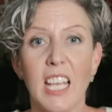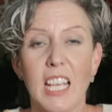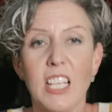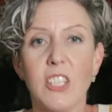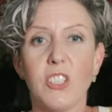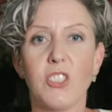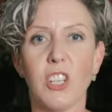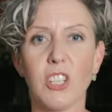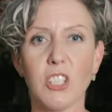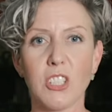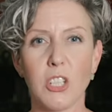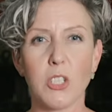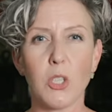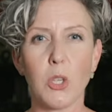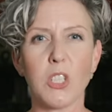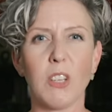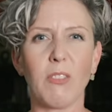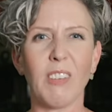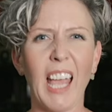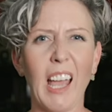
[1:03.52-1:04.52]
is just to
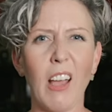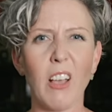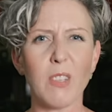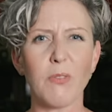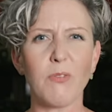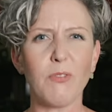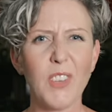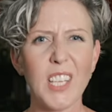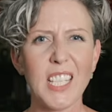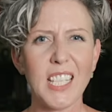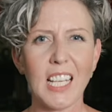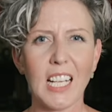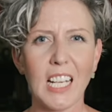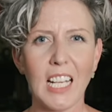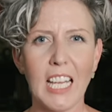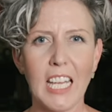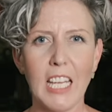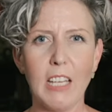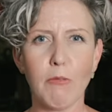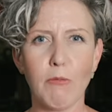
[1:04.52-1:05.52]
sort of get us
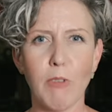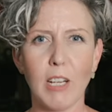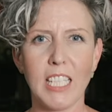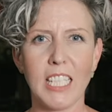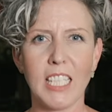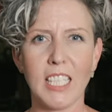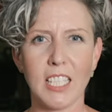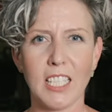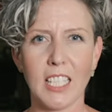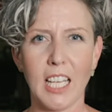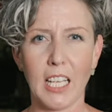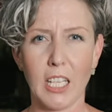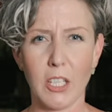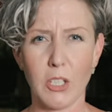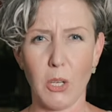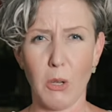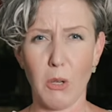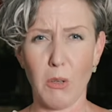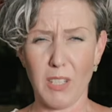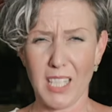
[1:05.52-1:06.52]
physically ready to sing.
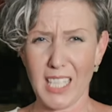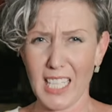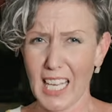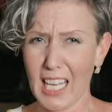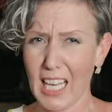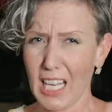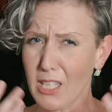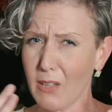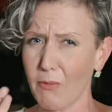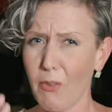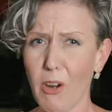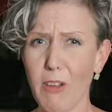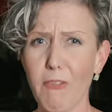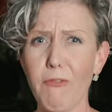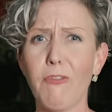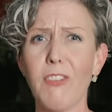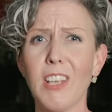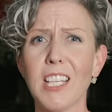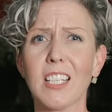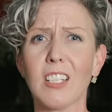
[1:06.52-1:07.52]
So singing is a very
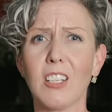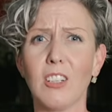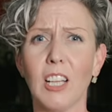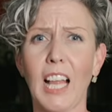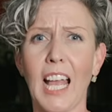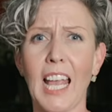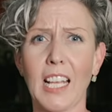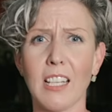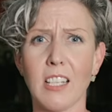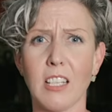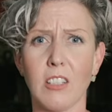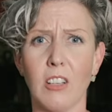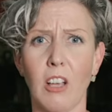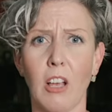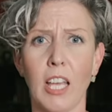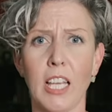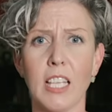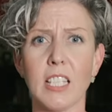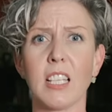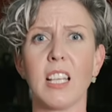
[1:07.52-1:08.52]
physical
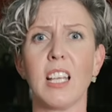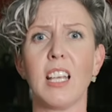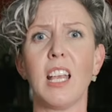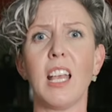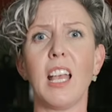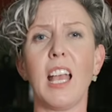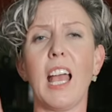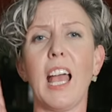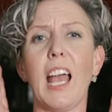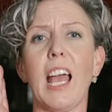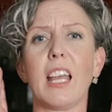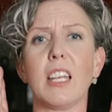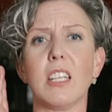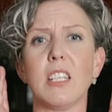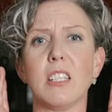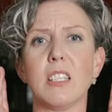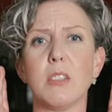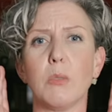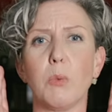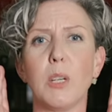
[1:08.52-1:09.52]
exercise,
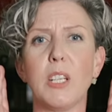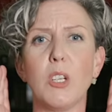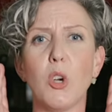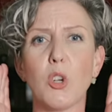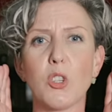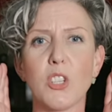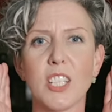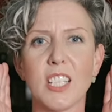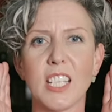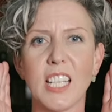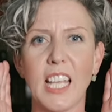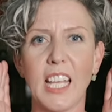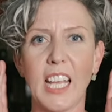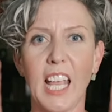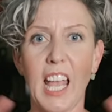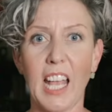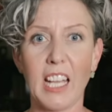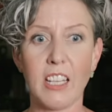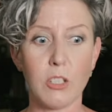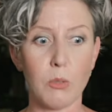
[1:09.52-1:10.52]
and we're not just singing
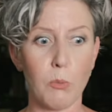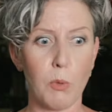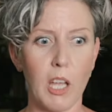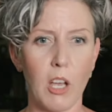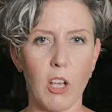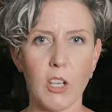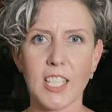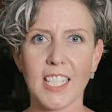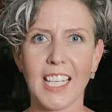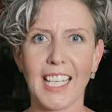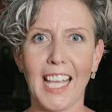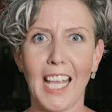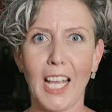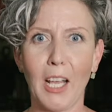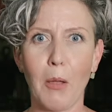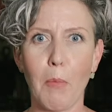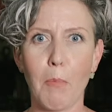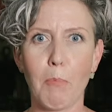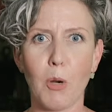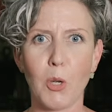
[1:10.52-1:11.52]
heads, we are
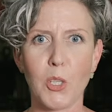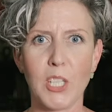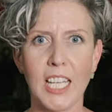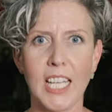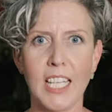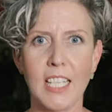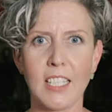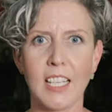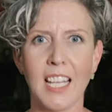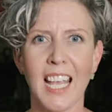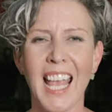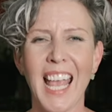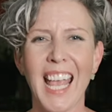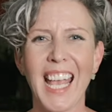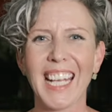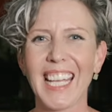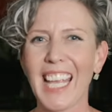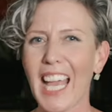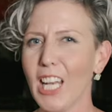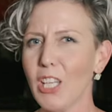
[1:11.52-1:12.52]
singing bodies.
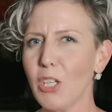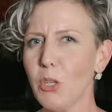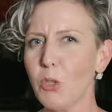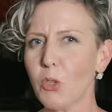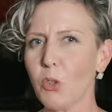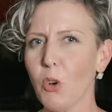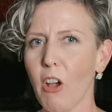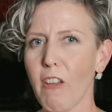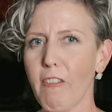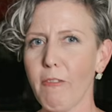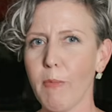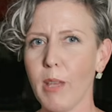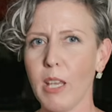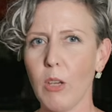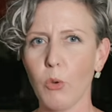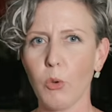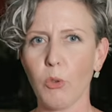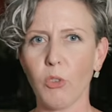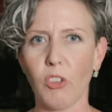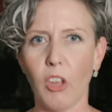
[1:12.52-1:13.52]
Can you try for me
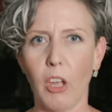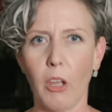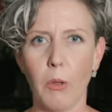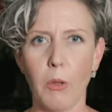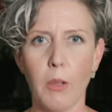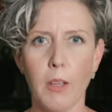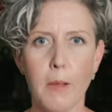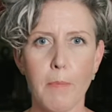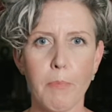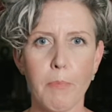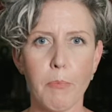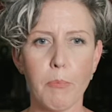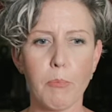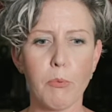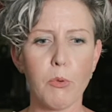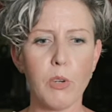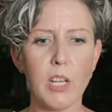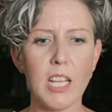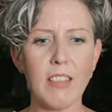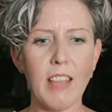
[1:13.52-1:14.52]
also?
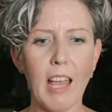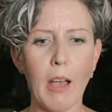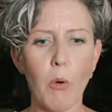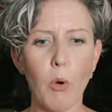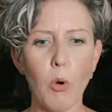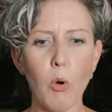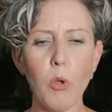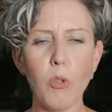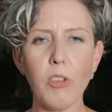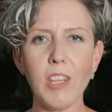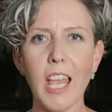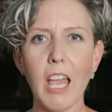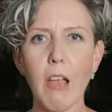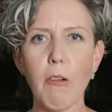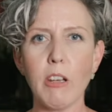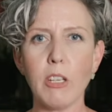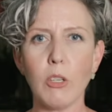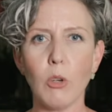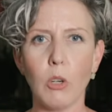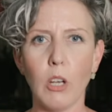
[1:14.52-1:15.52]
Breathe out all the air
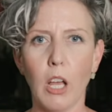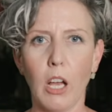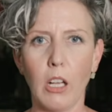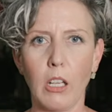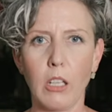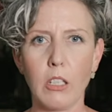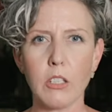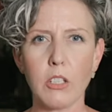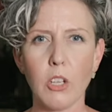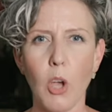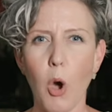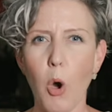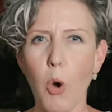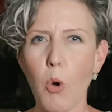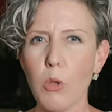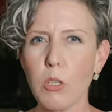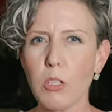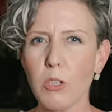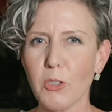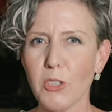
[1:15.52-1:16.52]
in your lungs,
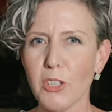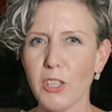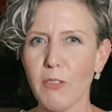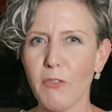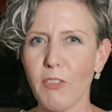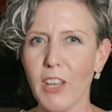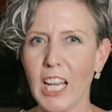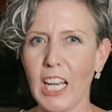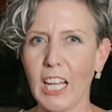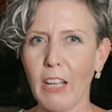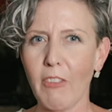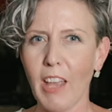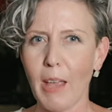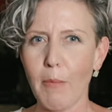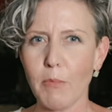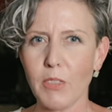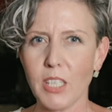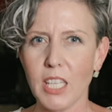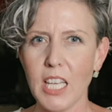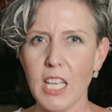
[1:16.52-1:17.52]
hold on to the feeling of
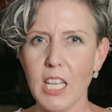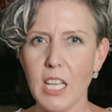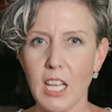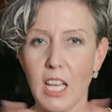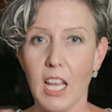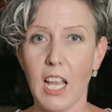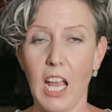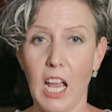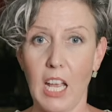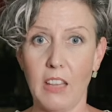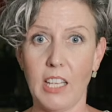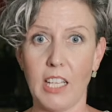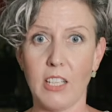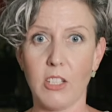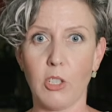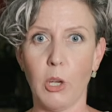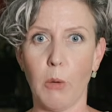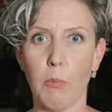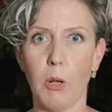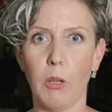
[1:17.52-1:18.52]
empty, and then
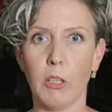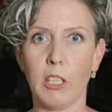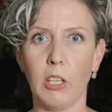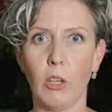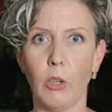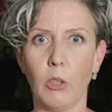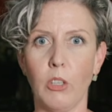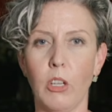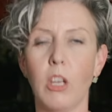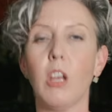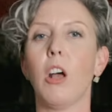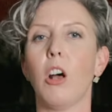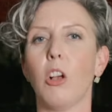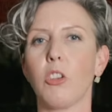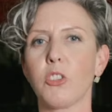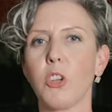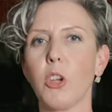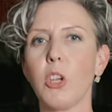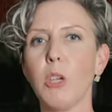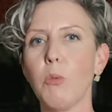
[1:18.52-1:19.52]
stop holding on. I'll
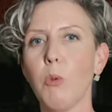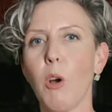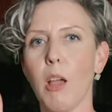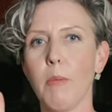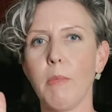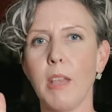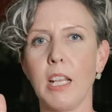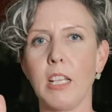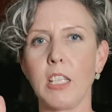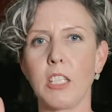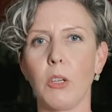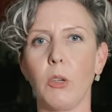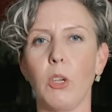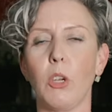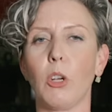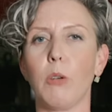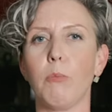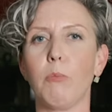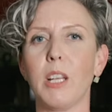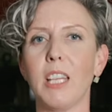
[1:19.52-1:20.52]
show you what I mean. So you're
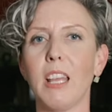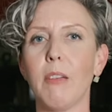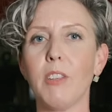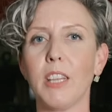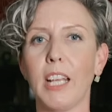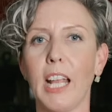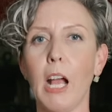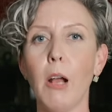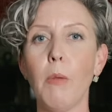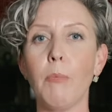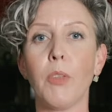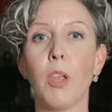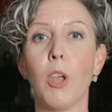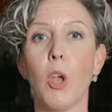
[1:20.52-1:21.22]
going to breathe everything out.